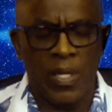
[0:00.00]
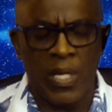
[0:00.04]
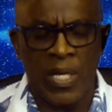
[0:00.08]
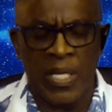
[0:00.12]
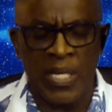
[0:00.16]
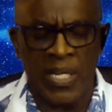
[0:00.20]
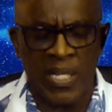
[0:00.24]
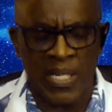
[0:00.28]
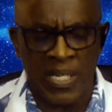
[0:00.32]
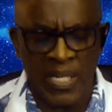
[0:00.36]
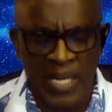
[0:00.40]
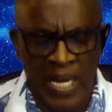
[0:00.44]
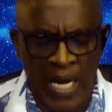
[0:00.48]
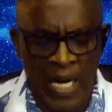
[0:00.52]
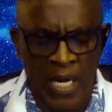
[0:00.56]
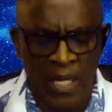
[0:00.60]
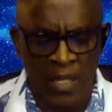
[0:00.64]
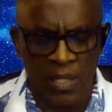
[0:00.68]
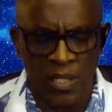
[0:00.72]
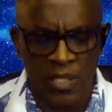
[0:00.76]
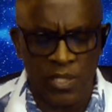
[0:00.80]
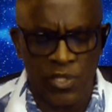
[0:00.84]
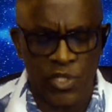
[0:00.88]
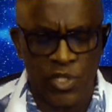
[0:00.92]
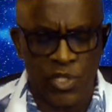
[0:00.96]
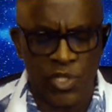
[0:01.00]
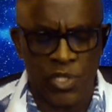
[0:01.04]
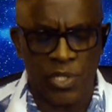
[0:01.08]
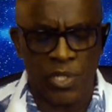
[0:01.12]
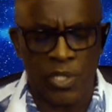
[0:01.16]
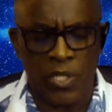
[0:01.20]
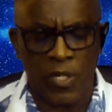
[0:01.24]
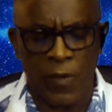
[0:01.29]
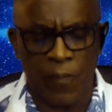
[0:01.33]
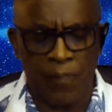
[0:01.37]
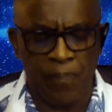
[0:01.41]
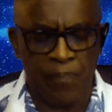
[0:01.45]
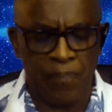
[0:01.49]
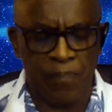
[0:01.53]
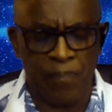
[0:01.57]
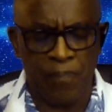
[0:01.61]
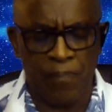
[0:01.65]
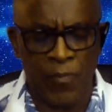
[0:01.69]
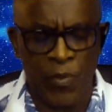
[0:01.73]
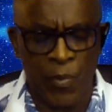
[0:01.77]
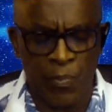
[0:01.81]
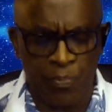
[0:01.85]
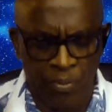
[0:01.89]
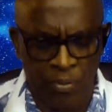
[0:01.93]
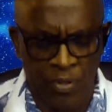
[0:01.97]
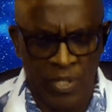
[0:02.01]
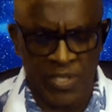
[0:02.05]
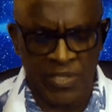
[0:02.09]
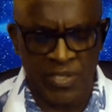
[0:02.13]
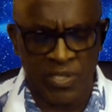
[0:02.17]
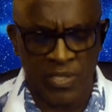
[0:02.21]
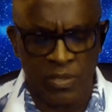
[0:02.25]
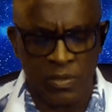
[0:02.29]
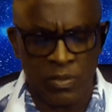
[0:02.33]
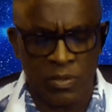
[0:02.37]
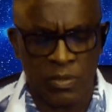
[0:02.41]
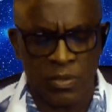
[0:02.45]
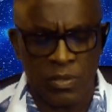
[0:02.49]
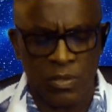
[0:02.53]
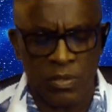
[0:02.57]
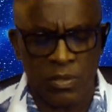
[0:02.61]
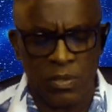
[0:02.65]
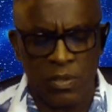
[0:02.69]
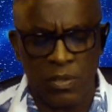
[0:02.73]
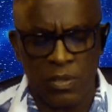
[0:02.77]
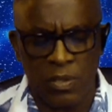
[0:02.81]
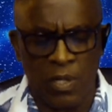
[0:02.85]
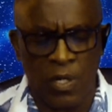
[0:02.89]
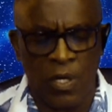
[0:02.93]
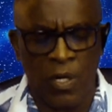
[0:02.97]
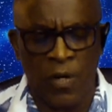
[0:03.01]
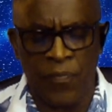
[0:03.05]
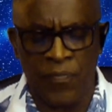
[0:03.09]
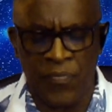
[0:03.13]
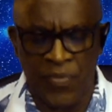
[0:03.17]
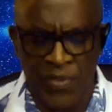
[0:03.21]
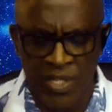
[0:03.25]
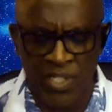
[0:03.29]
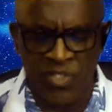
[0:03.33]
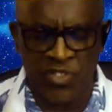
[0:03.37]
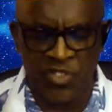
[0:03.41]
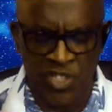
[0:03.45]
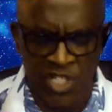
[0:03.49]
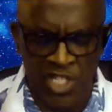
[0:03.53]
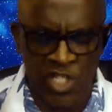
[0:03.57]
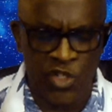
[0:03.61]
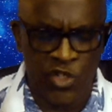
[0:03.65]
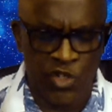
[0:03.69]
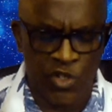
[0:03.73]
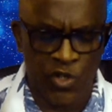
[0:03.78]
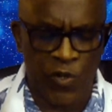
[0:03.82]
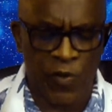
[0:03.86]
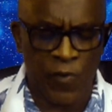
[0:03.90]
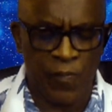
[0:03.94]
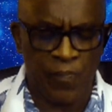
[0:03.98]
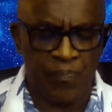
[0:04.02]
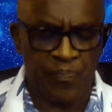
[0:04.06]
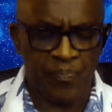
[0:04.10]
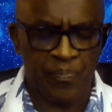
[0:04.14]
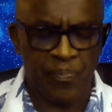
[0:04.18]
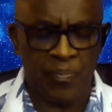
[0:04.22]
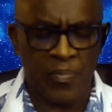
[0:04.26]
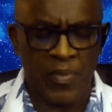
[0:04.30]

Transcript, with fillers: and acknowledge the presence of the teacher.